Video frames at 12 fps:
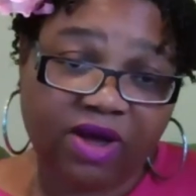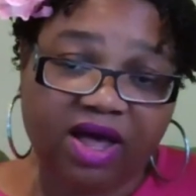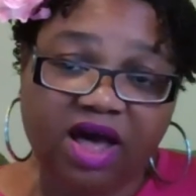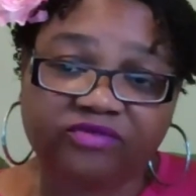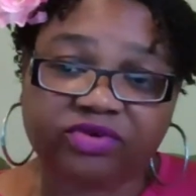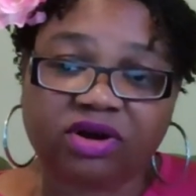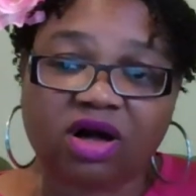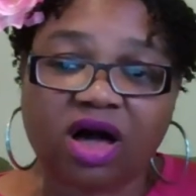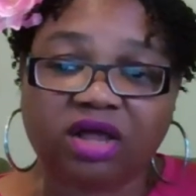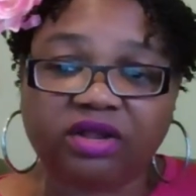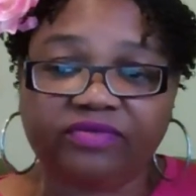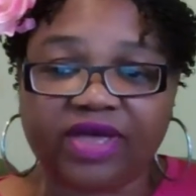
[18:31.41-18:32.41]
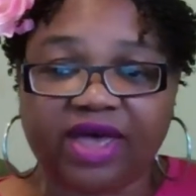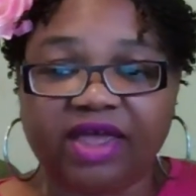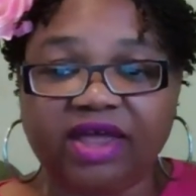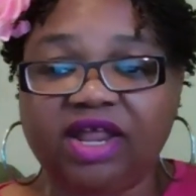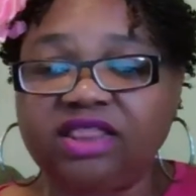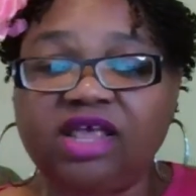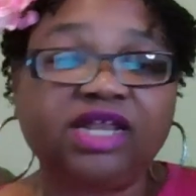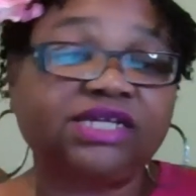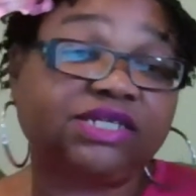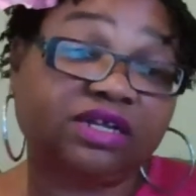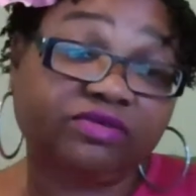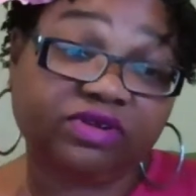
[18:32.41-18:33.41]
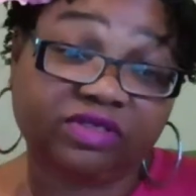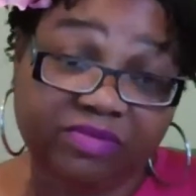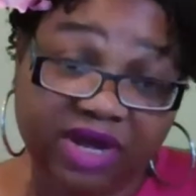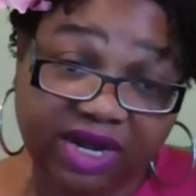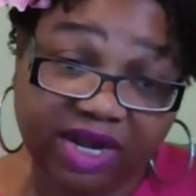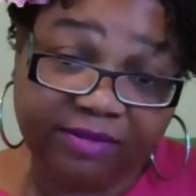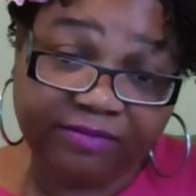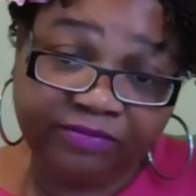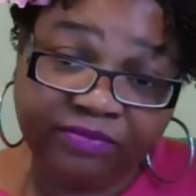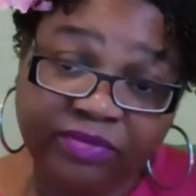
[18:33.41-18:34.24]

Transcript: I cover all of that. Anything that's dealing with money,